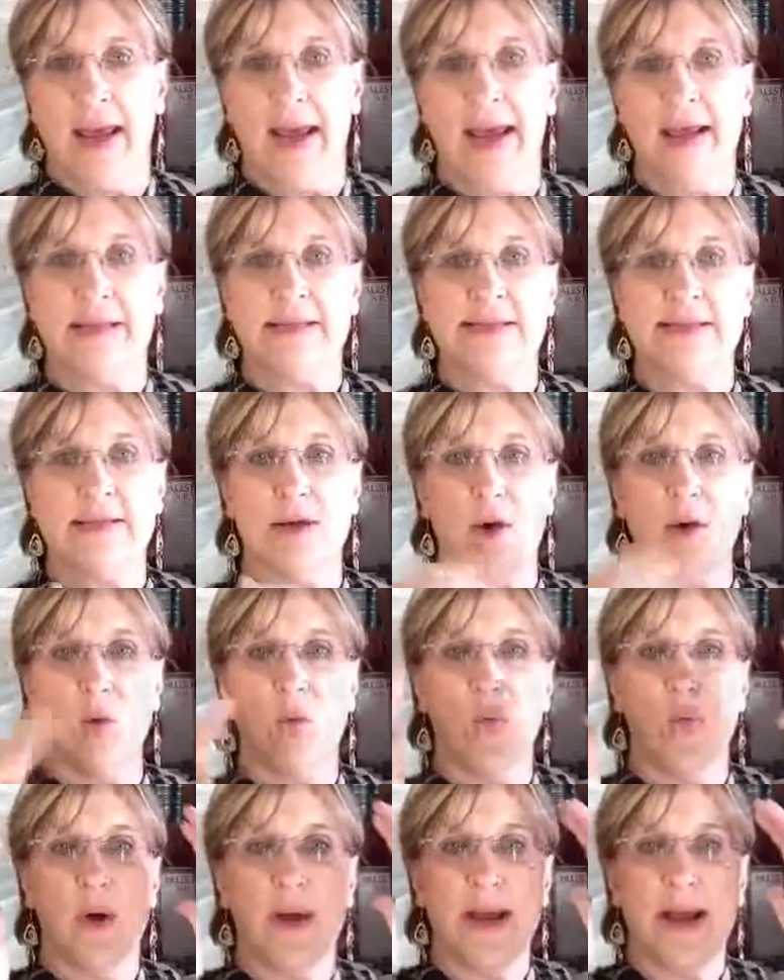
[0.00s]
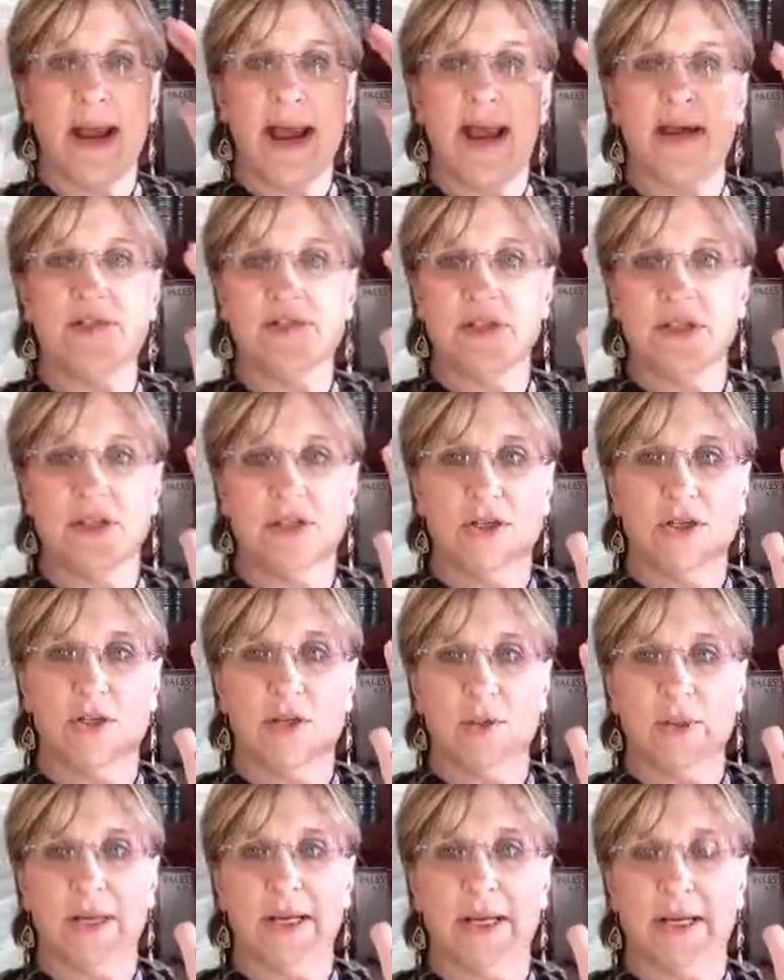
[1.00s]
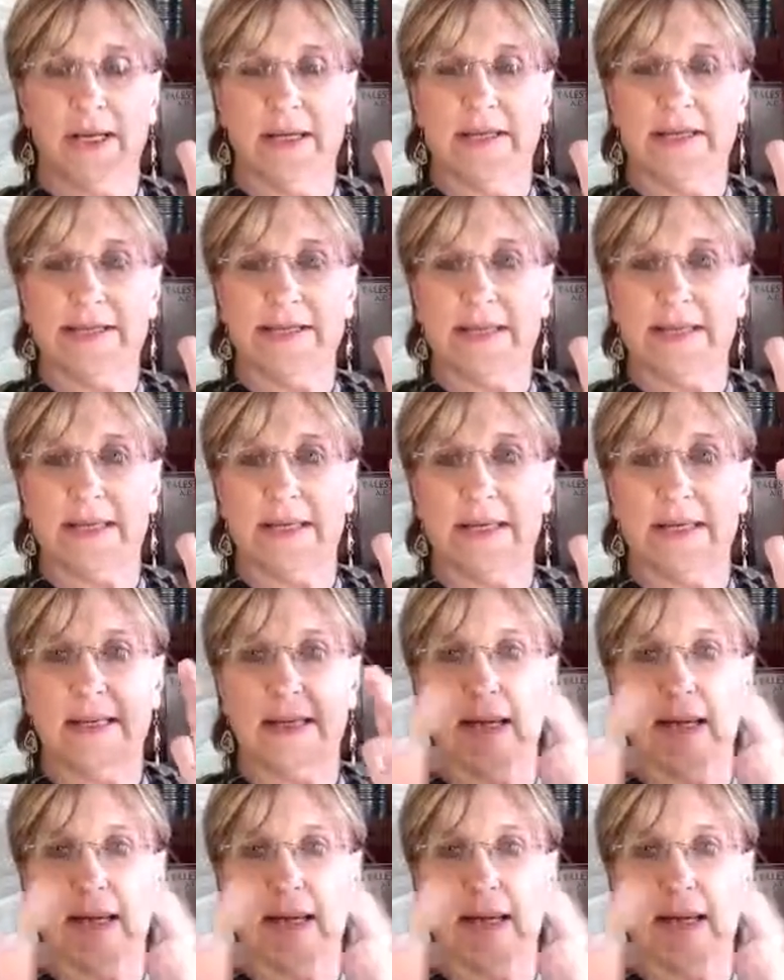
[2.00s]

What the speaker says: And so what I have to do is,